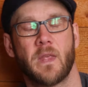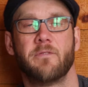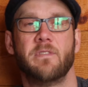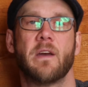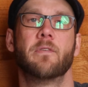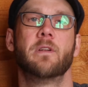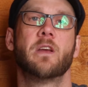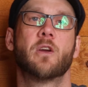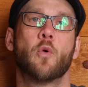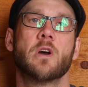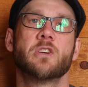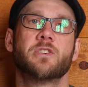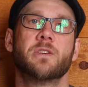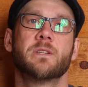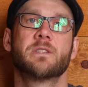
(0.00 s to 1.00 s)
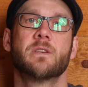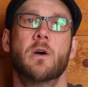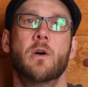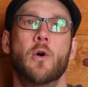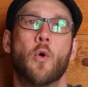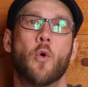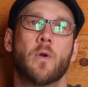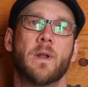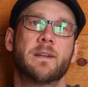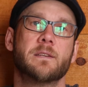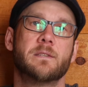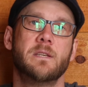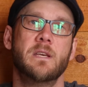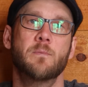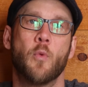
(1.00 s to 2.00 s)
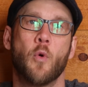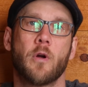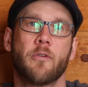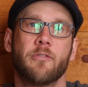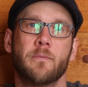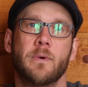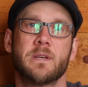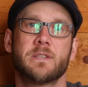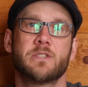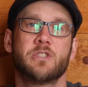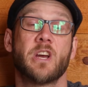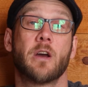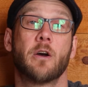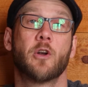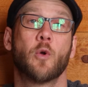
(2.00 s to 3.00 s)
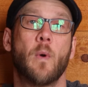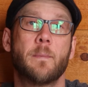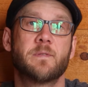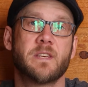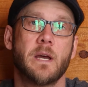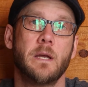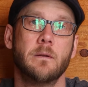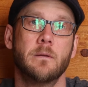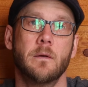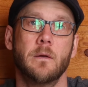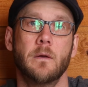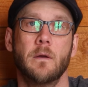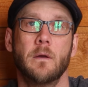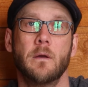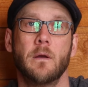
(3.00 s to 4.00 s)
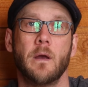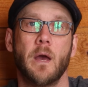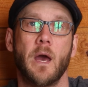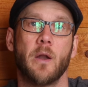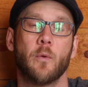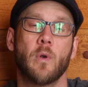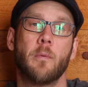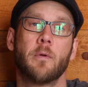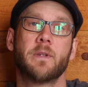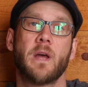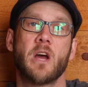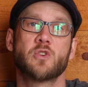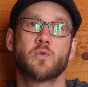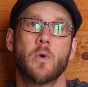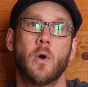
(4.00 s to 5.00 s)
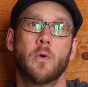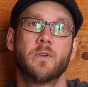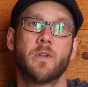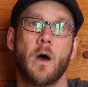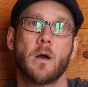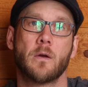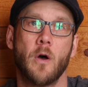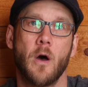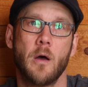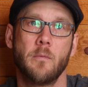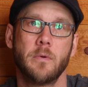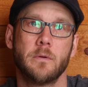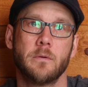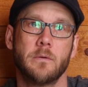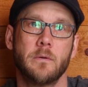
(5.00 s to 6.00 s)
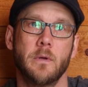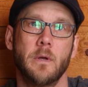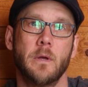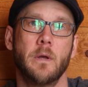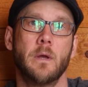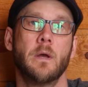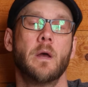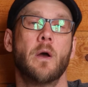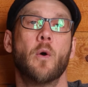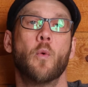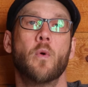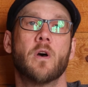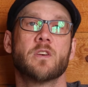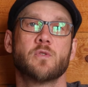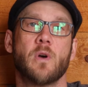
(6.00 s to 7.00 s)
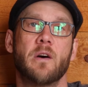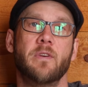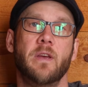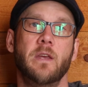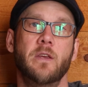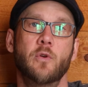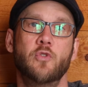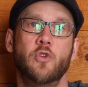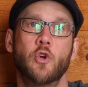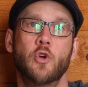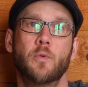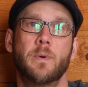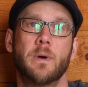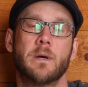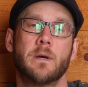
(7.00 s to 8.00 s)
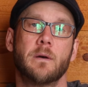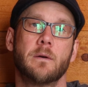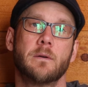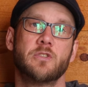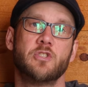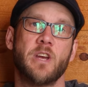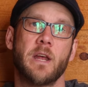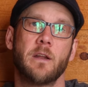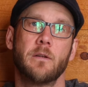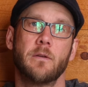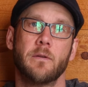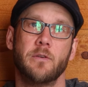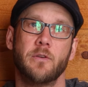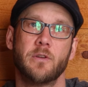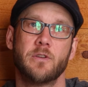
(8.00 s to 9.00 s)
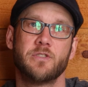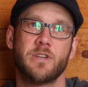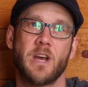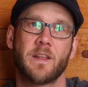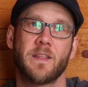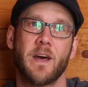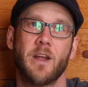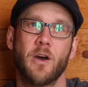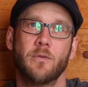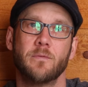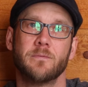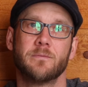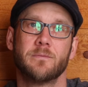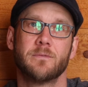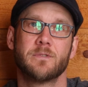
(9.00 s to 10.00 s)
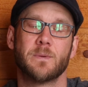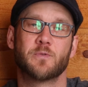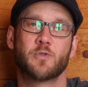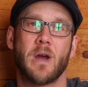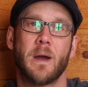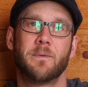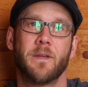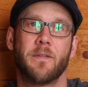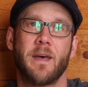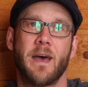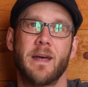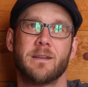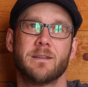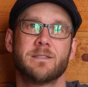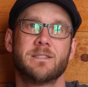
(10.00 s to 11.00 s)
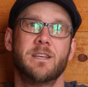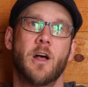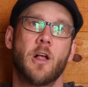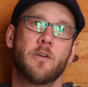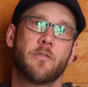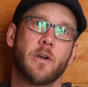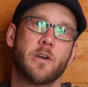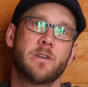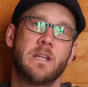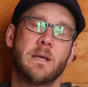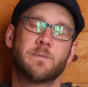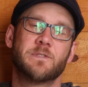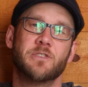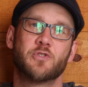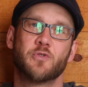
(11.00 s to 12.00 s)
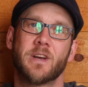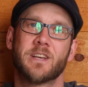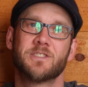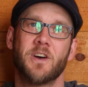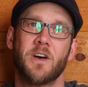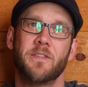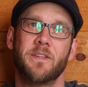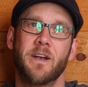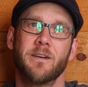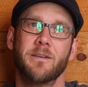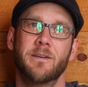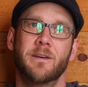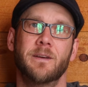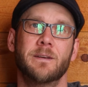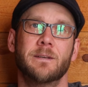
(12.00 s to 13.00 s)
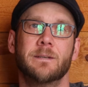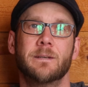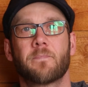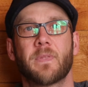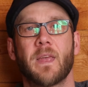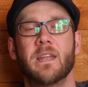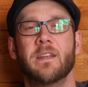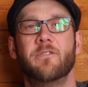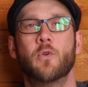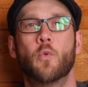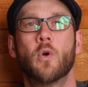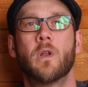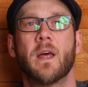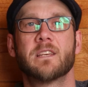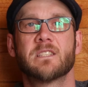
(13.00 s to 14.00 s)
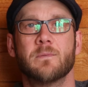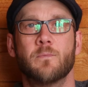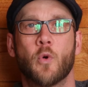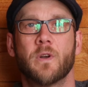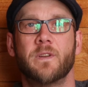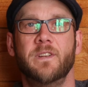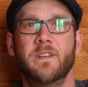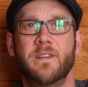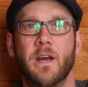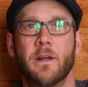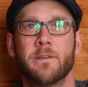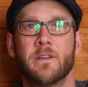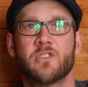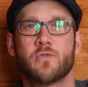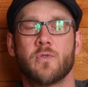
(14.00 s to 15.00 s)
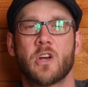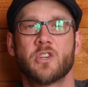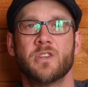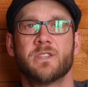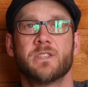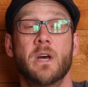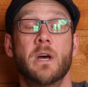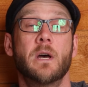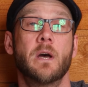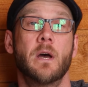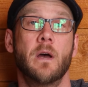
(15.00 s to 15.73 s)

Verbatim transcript: If you have any questions or would like to see more from us, check out our website at rubble-road.com. We also have a YouTube channel. Check that out. Subscribe to that. See all of our tips and tricks on there. And if you would like some more detailed instructions